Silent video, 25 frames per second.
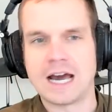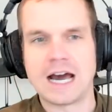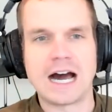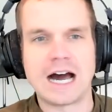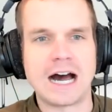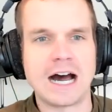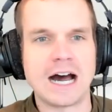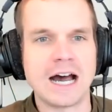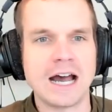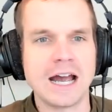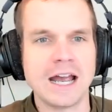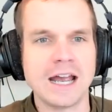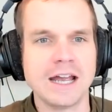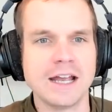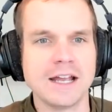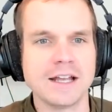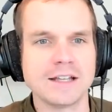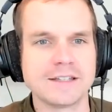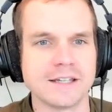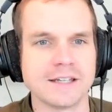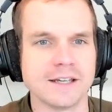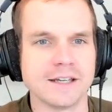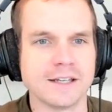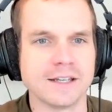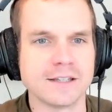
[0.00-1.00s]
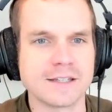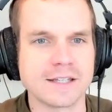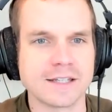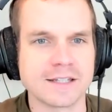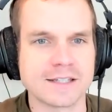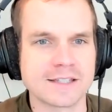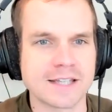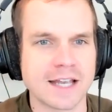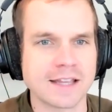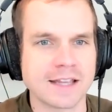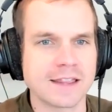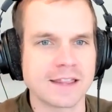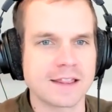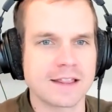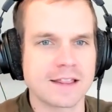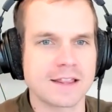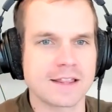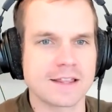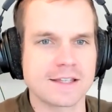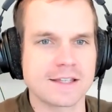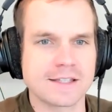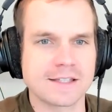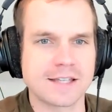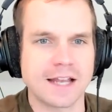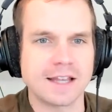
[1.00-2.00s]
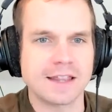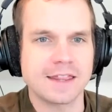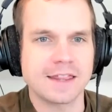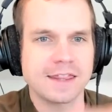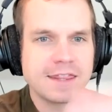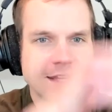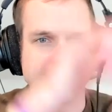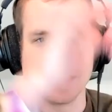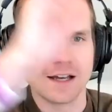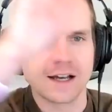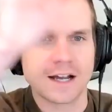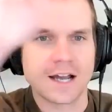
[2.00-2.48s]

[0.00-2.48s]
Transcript: To set the